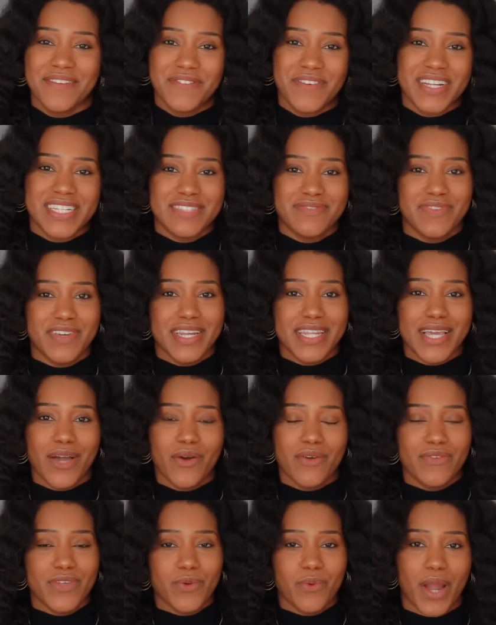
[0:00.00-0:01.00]
for this video.
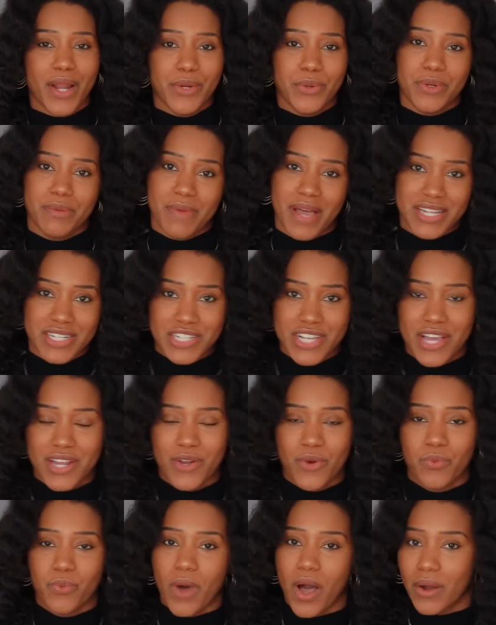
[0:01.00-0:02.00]
If you are new to my
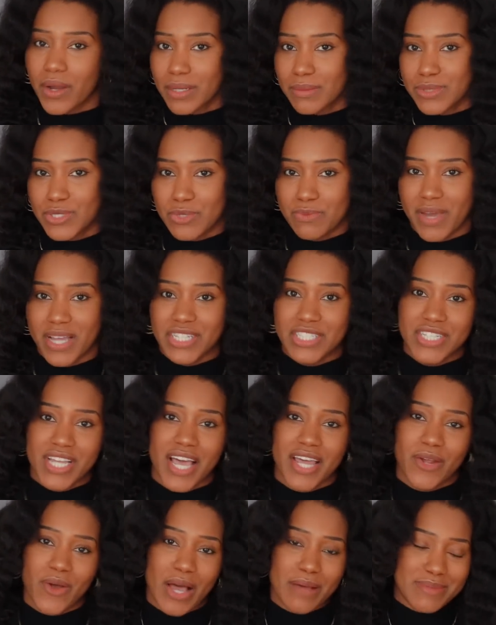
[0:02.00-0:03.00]
channel, welcome to my
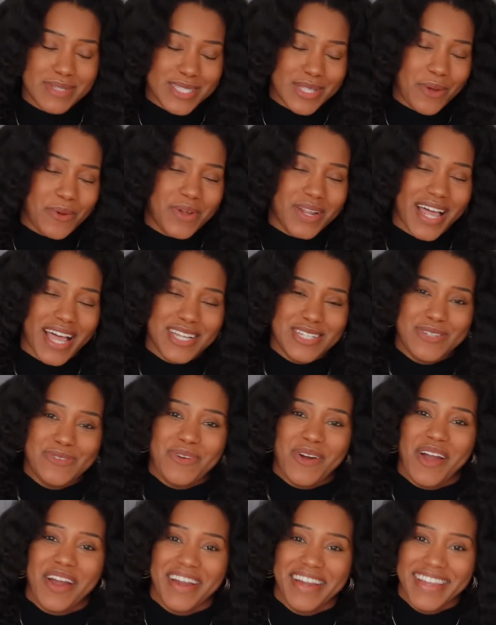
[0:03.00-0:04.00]
channel. I'm so glad you
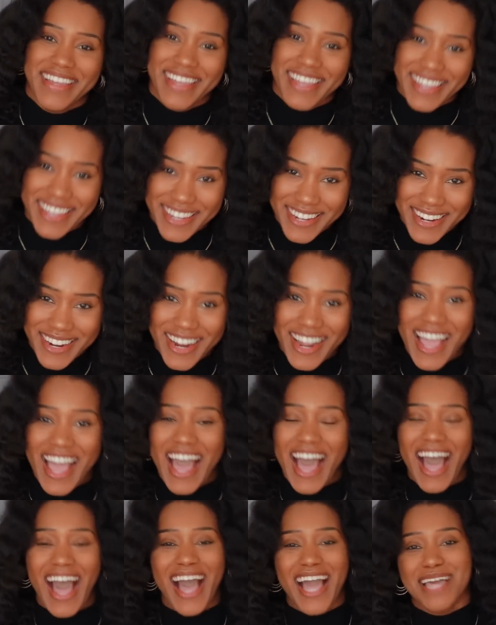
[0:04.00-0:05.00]
are here.
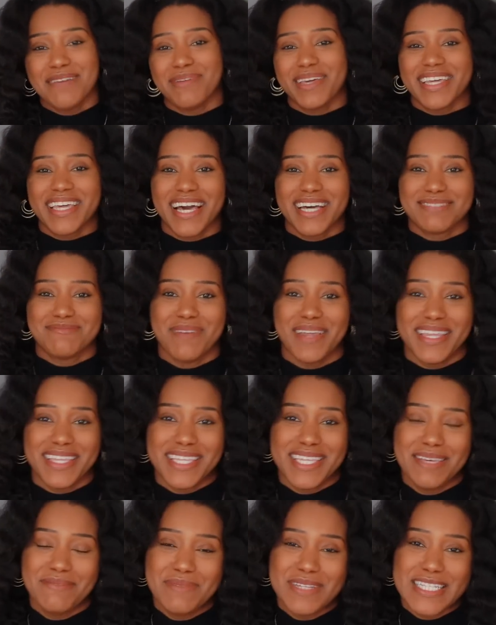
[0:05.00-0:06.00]
I am a cosmetic
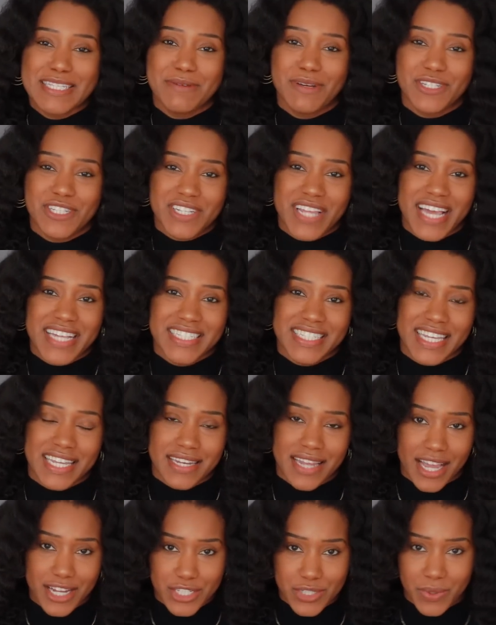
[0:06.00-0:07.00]
chemist specializing in
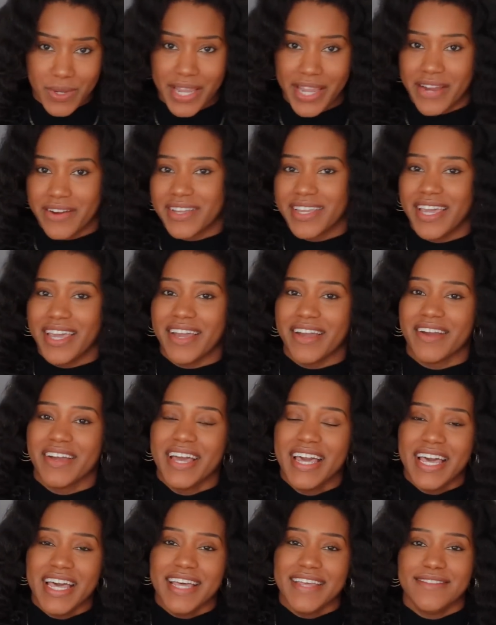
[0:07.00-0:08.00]
natural hair care
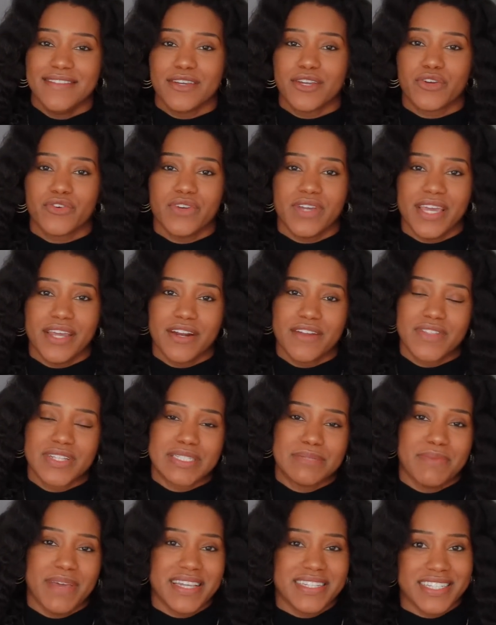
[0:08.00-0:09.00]
and the creator of
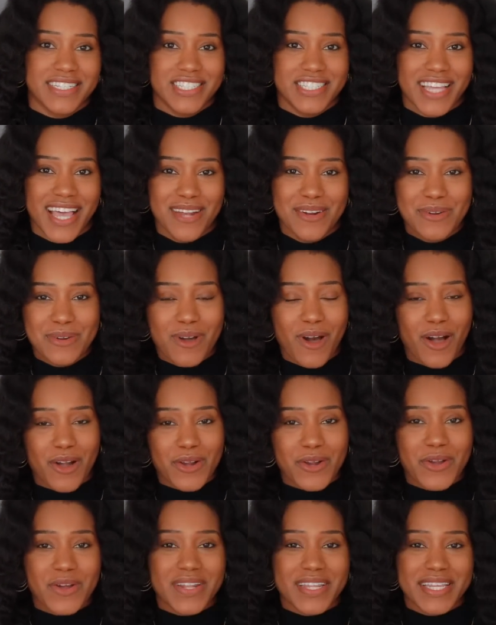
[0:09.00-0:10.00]
this amazing channel called
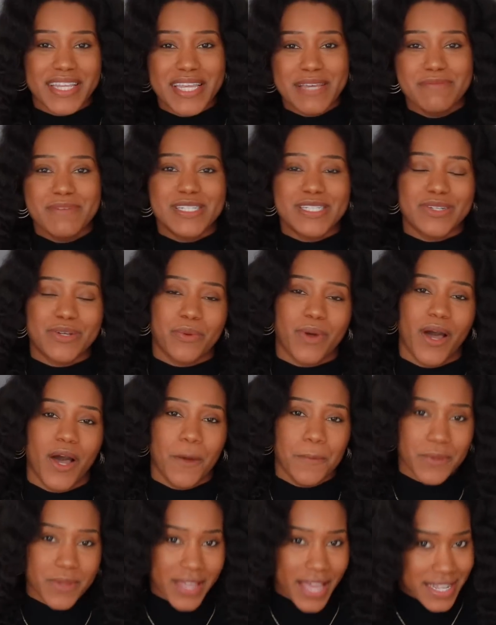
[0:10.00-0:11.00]
Curly Chemistry I
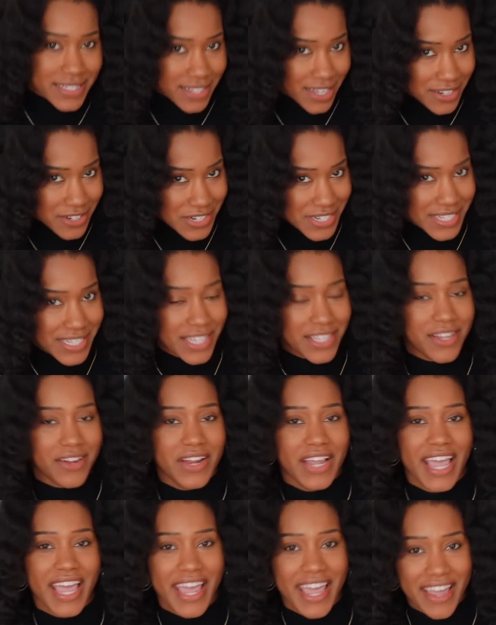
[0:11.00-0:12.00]
help you guys understand your
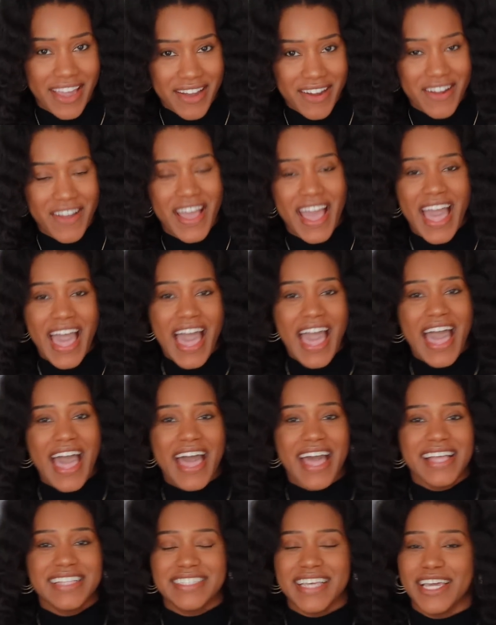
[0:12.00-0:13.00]
hair
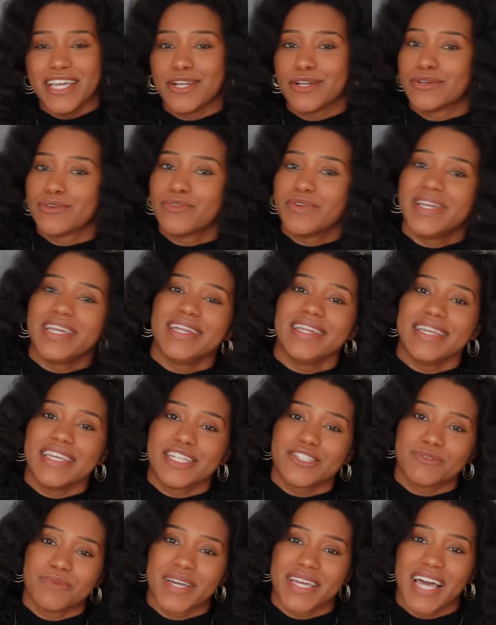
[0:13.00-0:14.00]
and
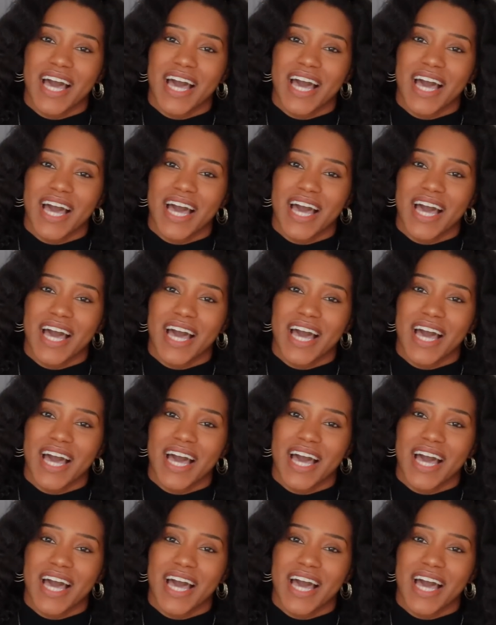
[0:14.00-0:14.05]
ingredients from a